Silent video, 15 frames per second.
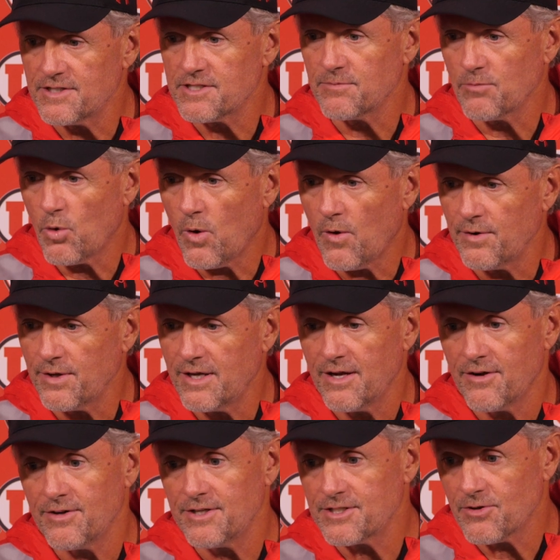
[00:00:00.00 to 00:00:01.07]
us some quality
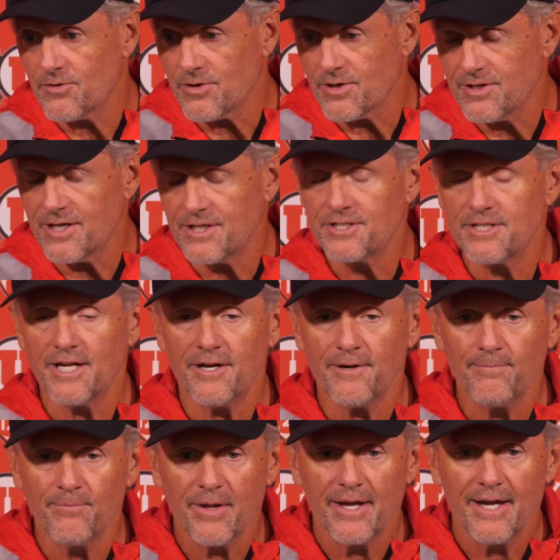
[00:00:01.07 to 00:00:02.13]
carries, scored a
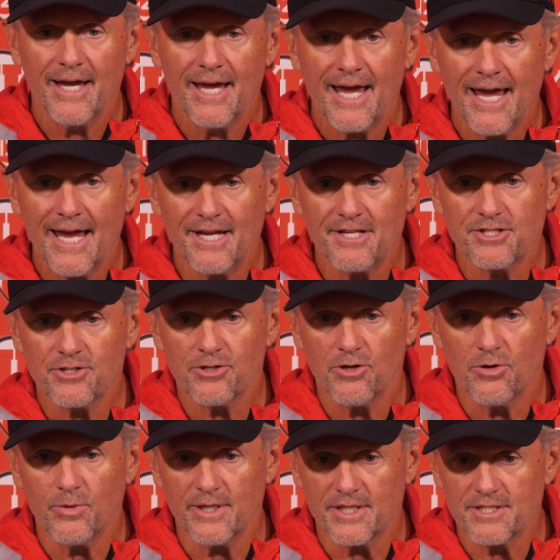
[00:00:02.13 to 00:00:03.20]
touchdown. And so
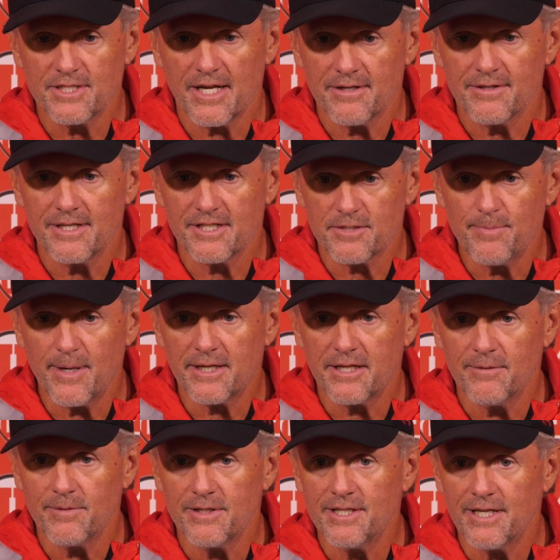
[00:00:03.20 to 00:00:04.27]
we expect
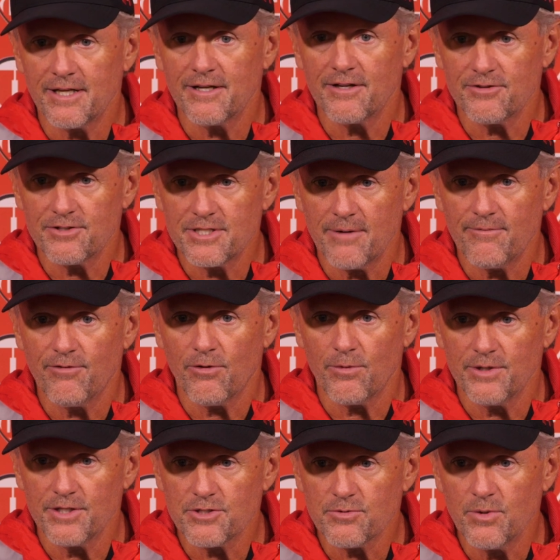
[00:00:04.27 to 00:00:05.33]
him to take another step
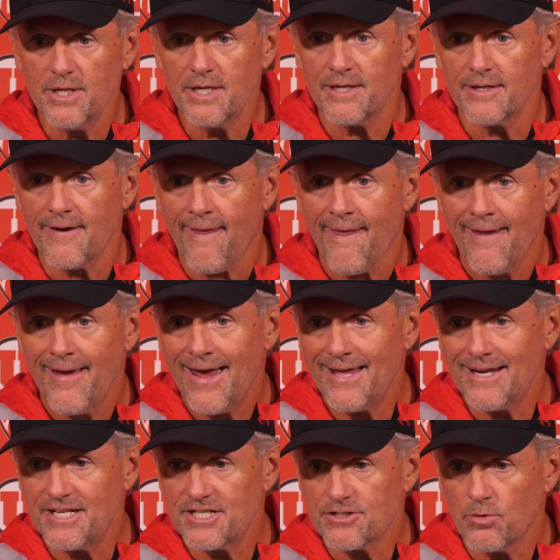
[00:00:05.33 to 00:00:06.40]
forward this week. And
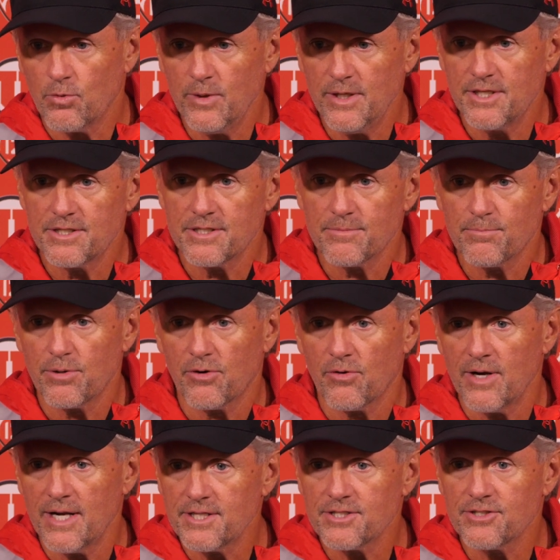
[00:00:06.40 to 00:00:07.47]
as the weeks
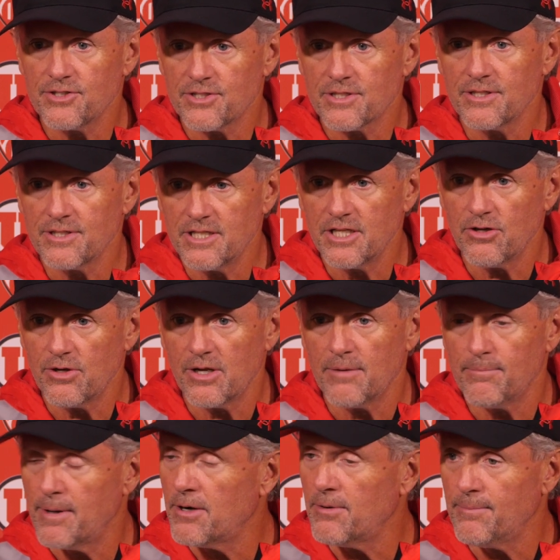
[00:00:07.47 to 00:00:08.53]
progress, just continue to
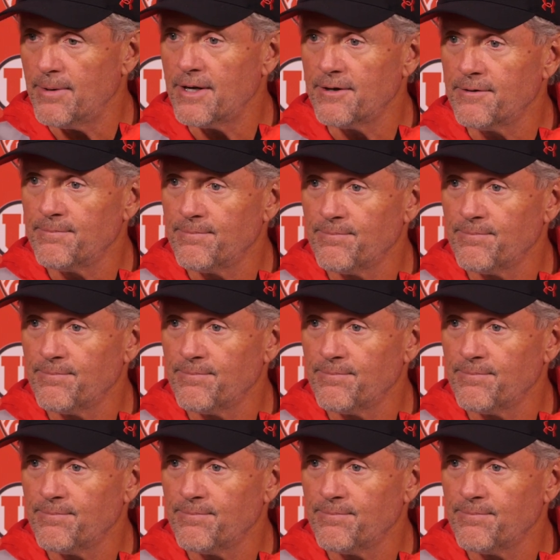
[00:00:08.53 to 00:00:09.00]
get better and better.